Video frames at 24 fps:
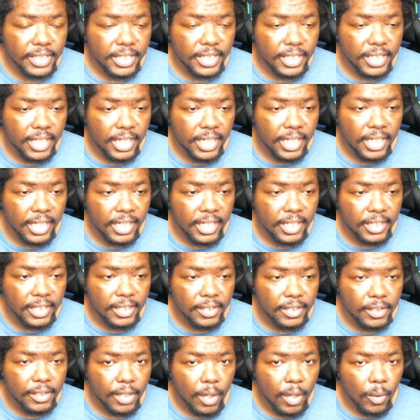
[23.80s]
uh
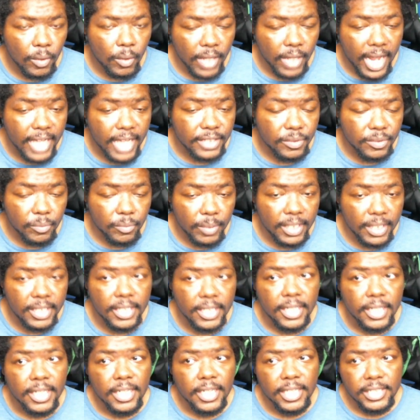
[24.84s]
last week.
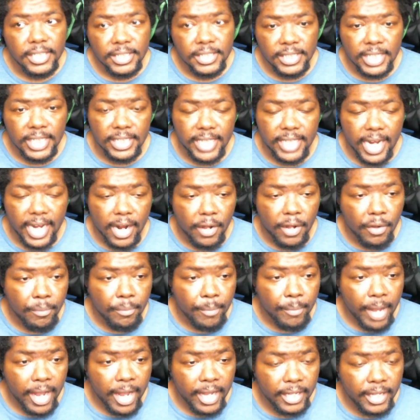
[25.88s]
Check that out on
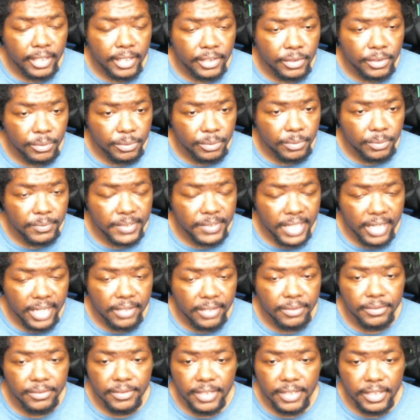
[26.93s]
my YouTube
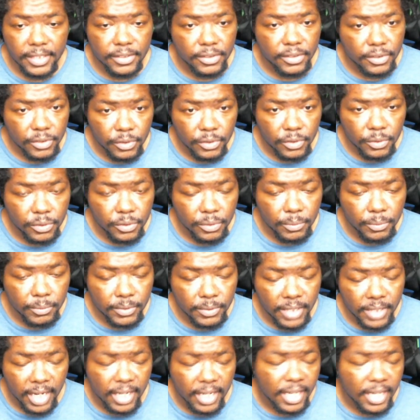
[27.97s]
channel. That's
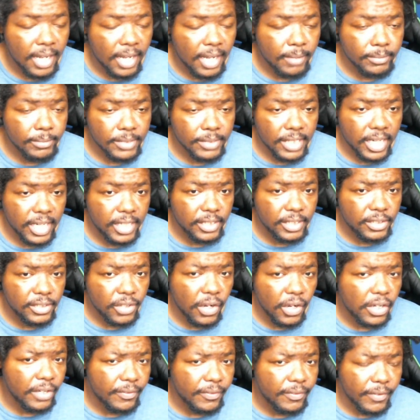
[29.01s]

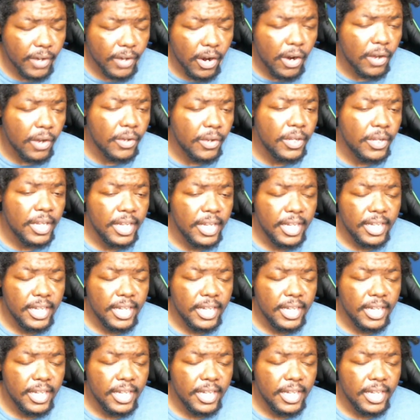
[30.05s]
youtube.com/talkative Carl.